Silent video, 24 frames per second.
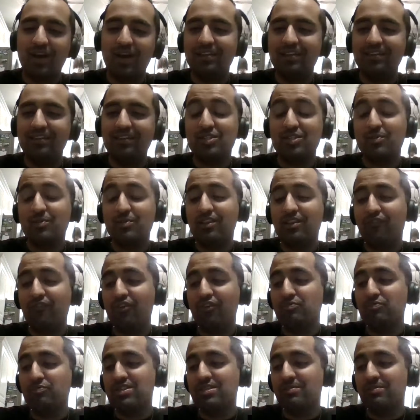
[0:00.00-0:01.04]
This is probably the
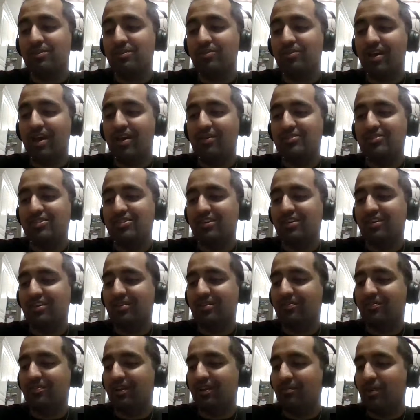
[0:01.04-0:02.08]
first place I'm going to announce it,
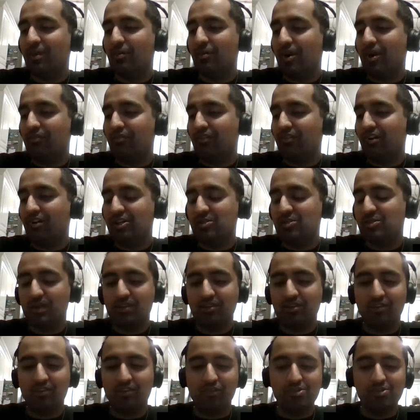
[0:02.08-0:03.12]
but my wife and I are
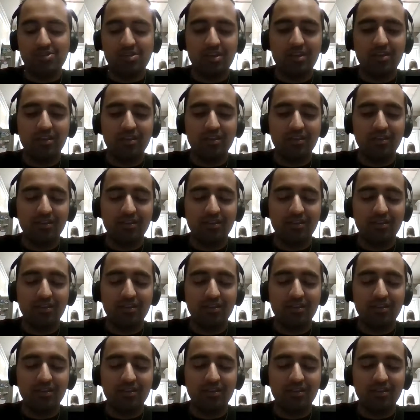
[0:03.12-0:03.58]
expecting our first kid.